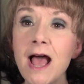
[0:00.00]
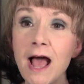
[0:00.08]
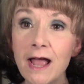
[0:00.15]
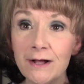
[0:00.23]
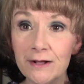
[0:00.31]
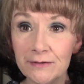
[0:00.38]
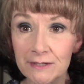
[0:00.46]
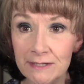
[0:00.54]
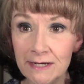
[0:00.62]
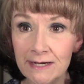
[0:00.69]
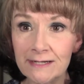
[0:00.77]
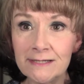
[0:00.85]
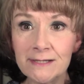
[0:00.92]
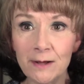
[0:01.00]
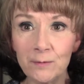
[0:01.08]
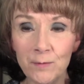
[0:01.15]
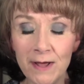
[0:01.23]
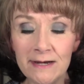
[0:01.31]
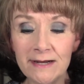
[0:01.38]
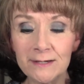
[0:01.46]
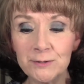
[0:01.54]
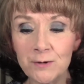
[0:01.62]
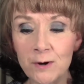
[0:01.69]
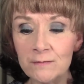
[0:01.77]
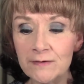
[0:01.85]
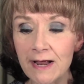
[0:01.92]
I got the tickets. I went, I
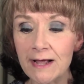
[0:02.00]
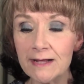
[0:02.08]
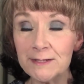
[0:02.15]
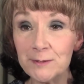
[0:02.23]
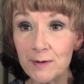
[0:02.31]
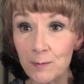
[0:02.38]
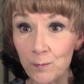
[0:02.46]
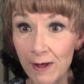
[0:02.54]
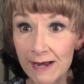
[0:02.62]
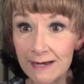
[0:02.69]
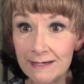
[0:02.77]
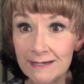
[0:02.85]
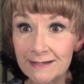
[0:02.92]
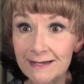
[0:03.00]
drove, and I waited.